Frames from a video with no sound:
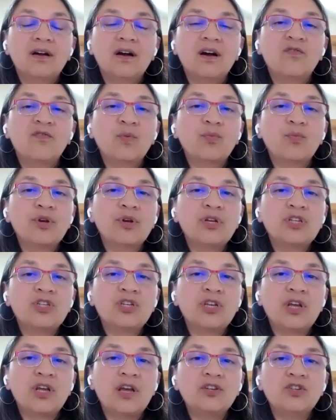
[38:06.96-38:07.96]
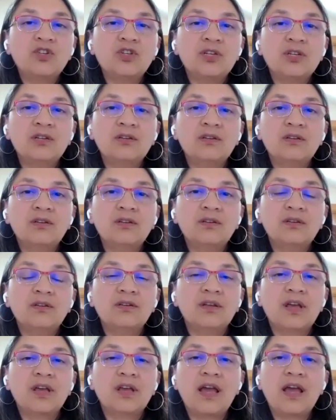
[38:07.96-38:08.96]
of appreciation,
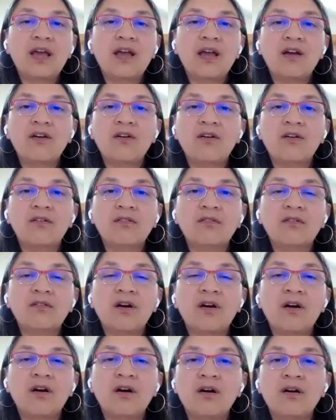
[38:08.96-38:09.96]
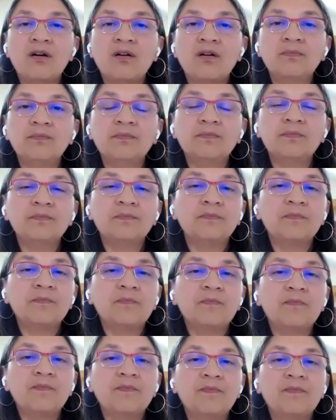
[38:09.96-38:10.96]
care, calm,
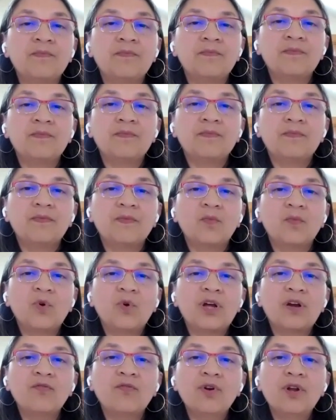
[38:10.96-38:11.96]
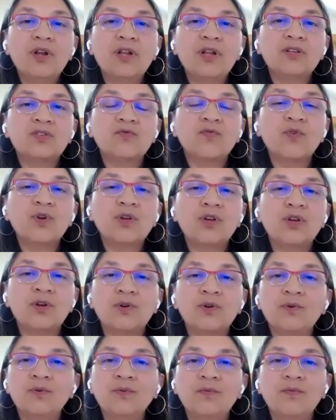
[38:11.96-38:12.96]
whatever it is for
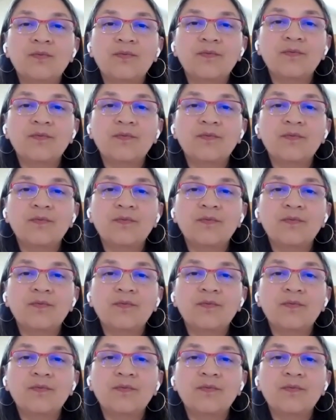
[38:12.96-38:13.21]
you.